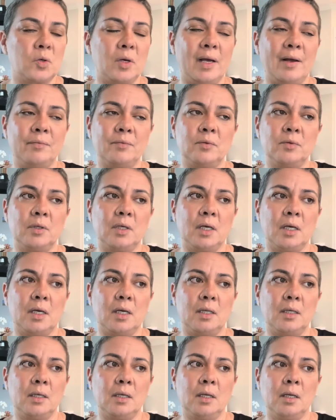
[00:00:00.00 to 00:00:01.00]
have to
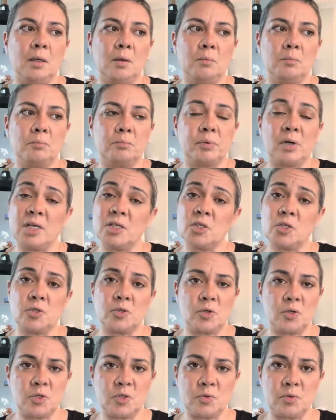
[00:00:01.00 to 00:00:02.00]
get breast
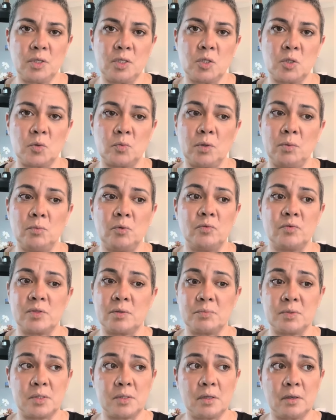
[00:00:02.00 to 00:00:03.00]
surgery to remove
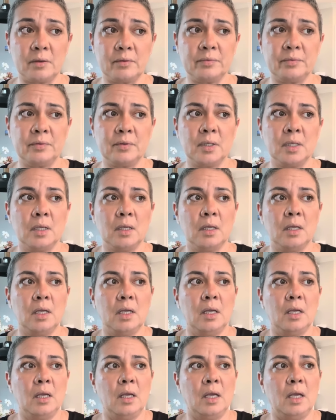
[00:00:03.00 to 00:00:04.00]
some stuff.
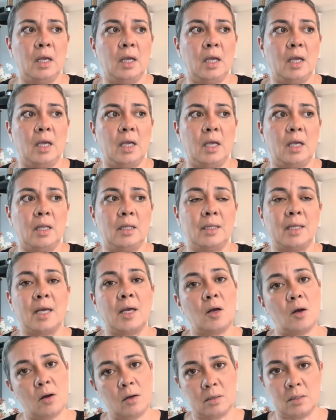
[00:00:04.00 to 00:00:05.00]
And that
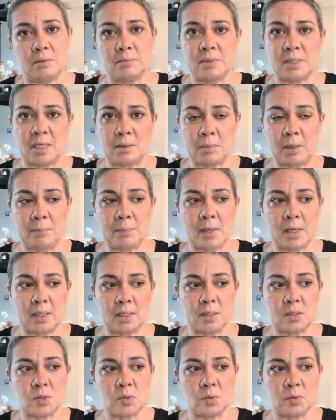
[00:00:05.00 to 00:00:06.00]
all comes out of my
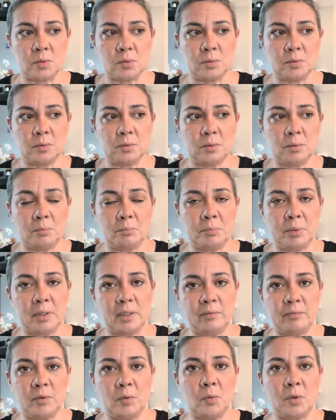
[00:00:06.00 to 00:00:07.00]
pocket too. But
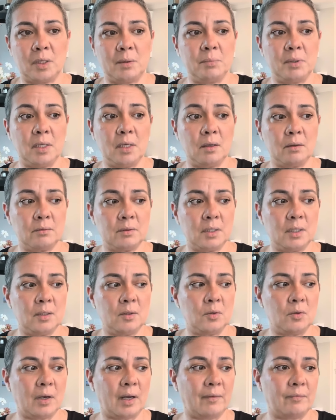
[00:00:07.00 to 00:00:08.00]
if you want to be healthy,
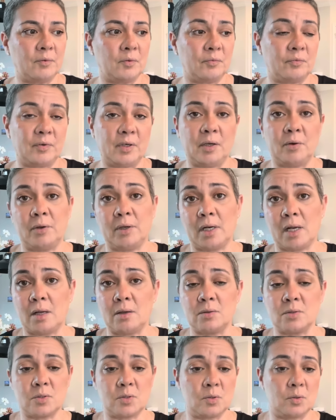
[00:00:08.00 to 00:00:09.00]
you have to figure it
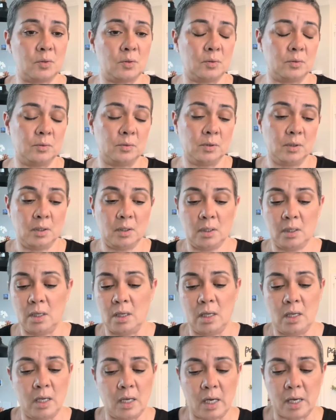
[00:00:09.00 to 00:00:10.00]
out. So
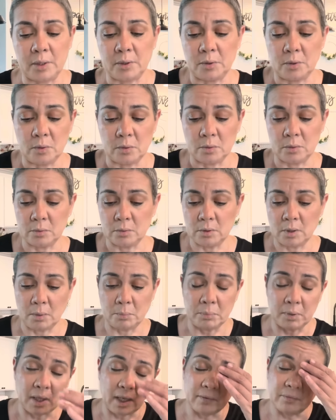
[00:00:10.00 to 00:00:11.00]
I don't know,
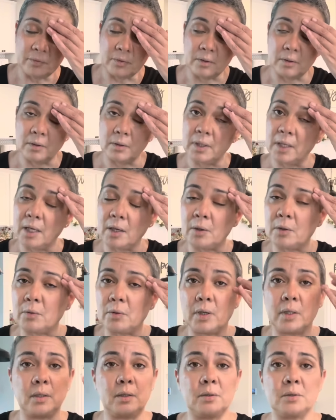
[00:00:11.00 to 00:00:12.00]
apply for care
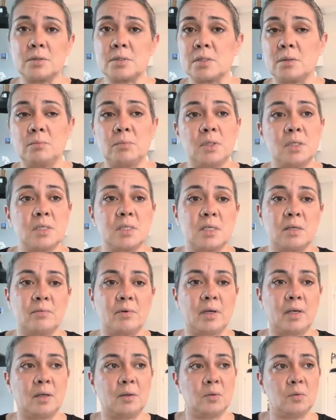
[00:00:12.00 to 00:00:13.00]
credit or something, see if I
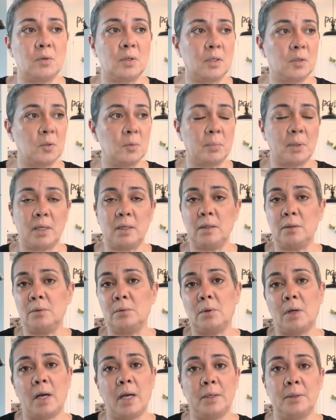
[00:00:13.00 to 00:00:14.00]
can do it little by
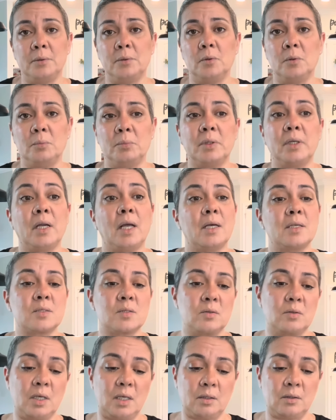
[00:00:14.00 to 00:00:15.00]
little. I don't know, but it has
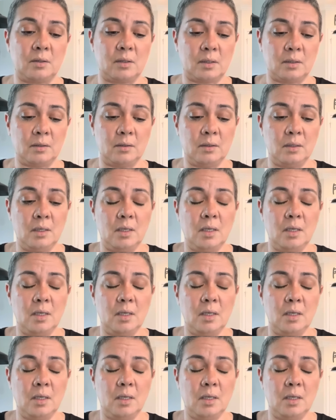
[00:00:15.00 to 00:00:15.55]
to get done